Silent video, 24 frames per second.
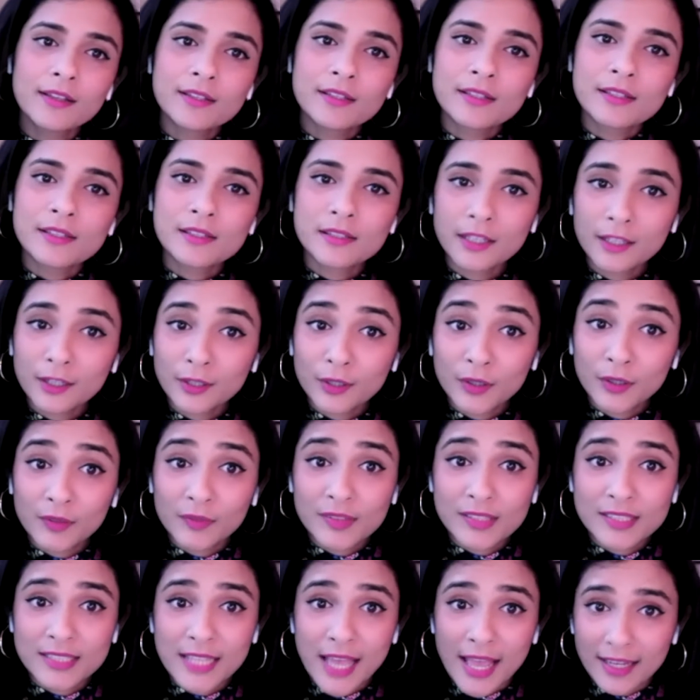Sick of
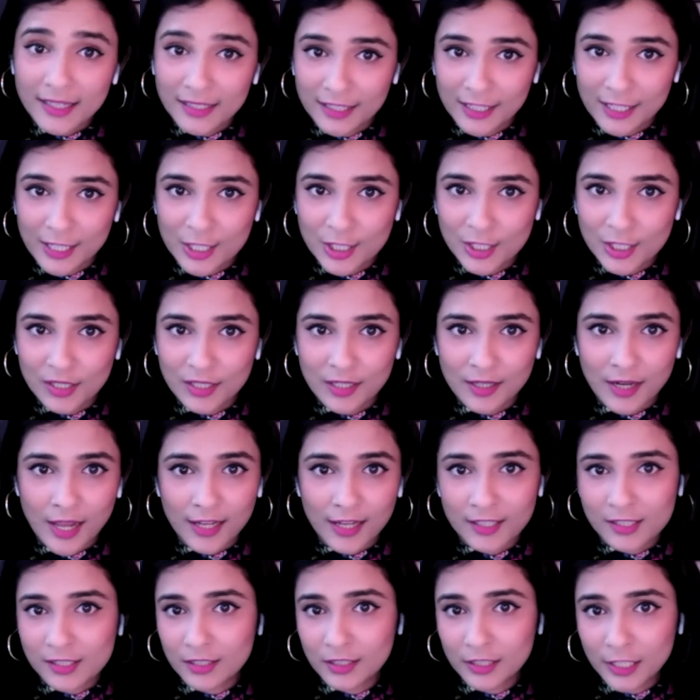stagnation and
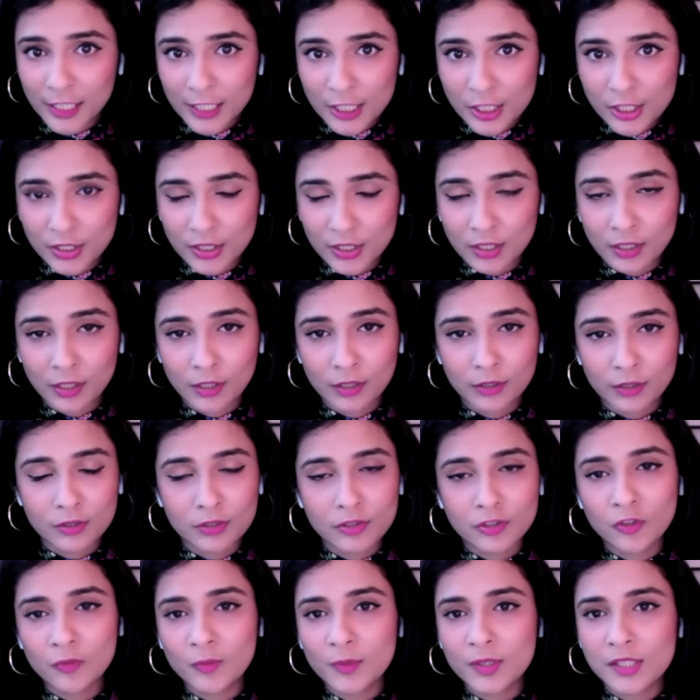isolation,
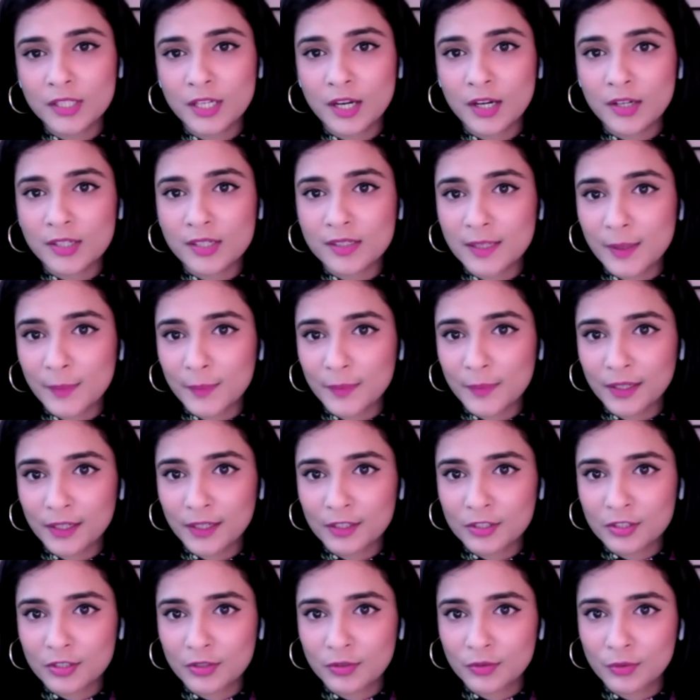consumers are stepping
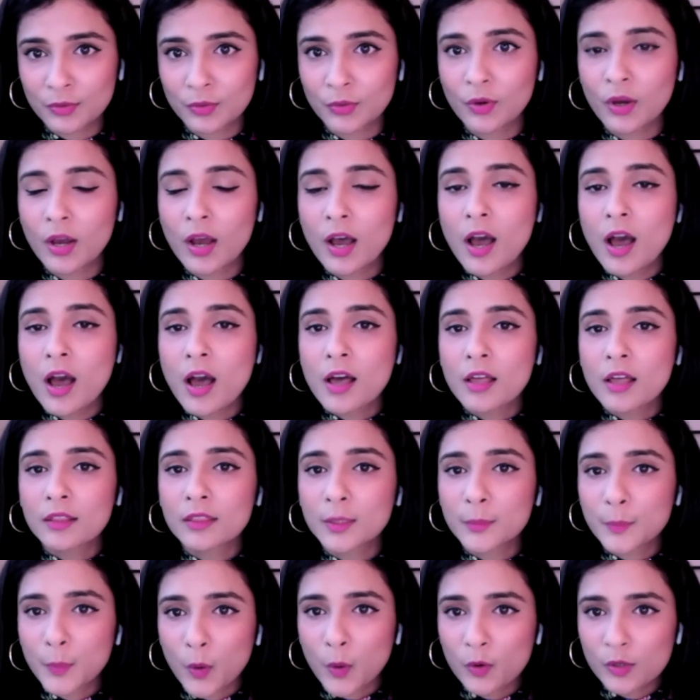into
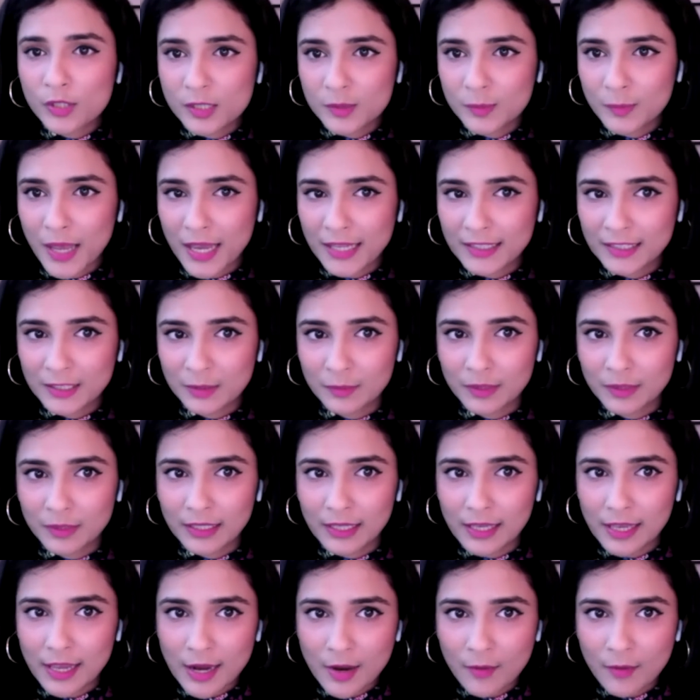the post-pandemic
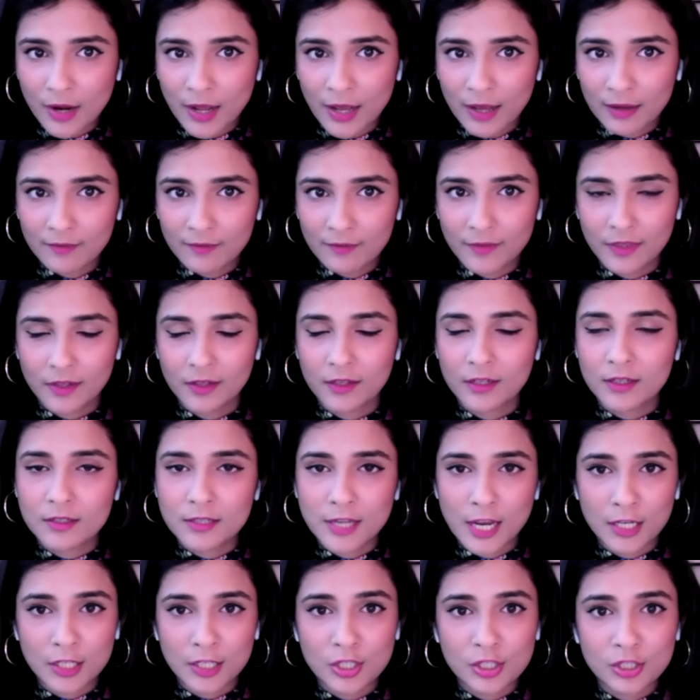era with an
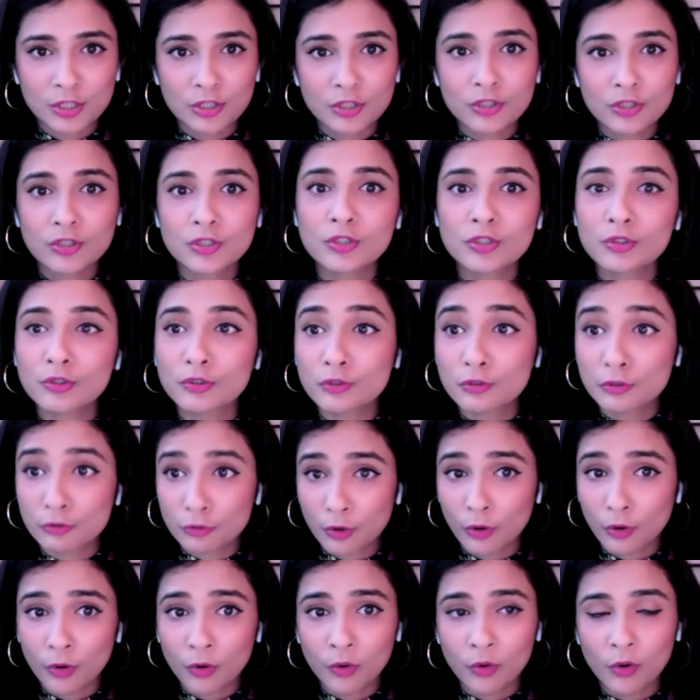intention to
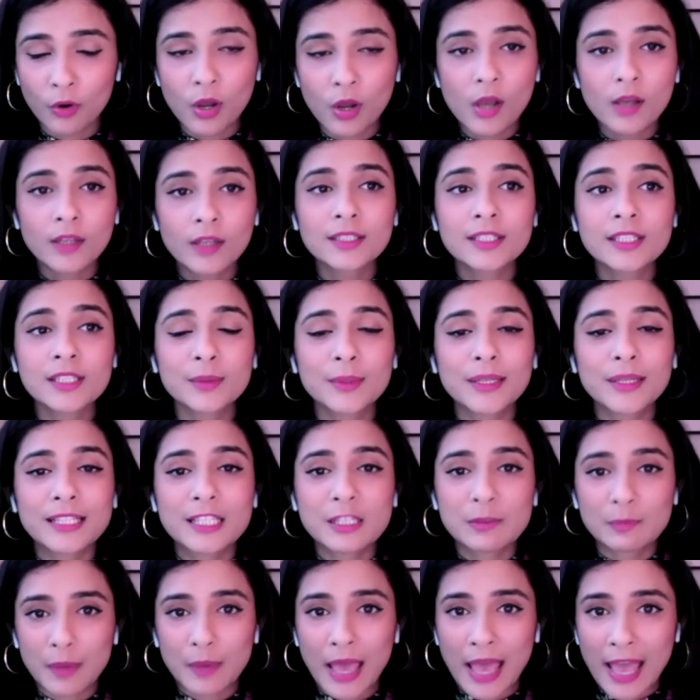grow, to
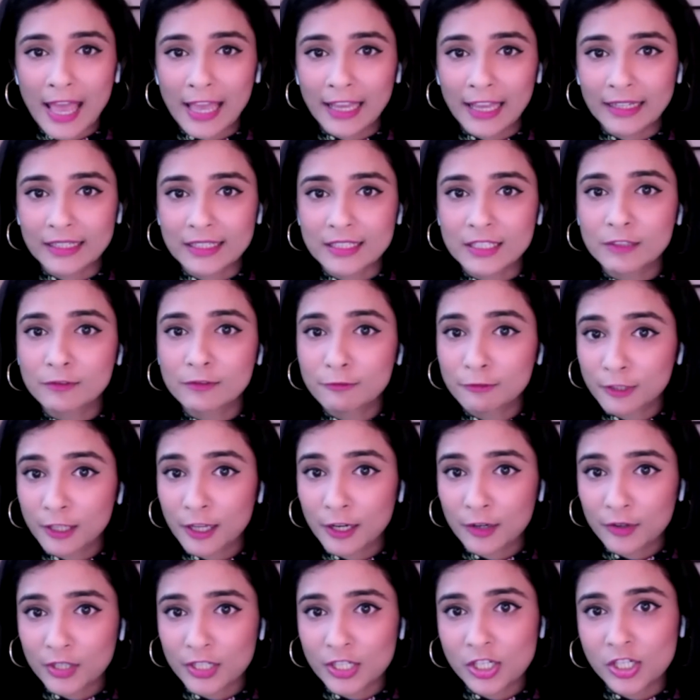expand,
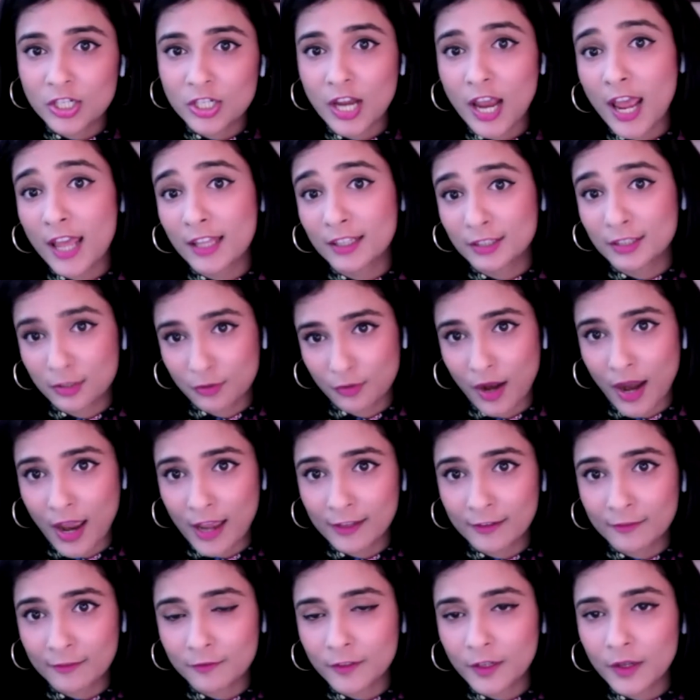flourish, and
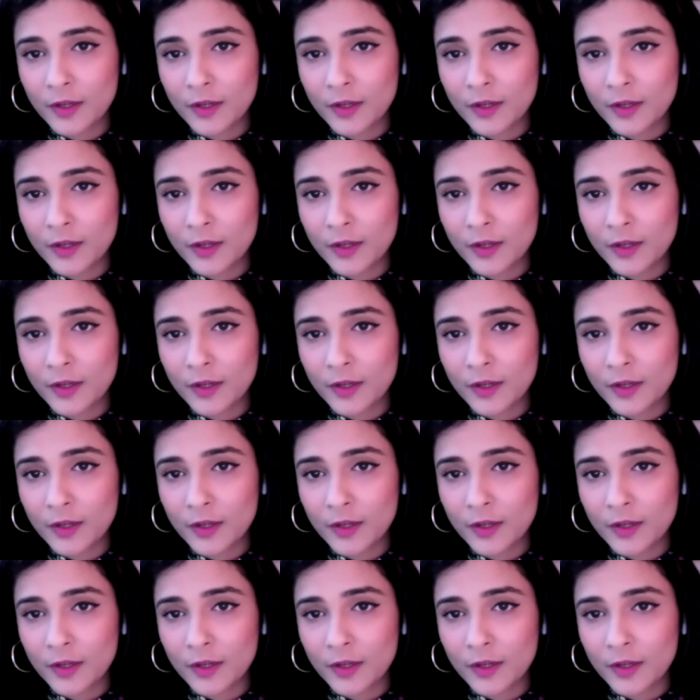thrive.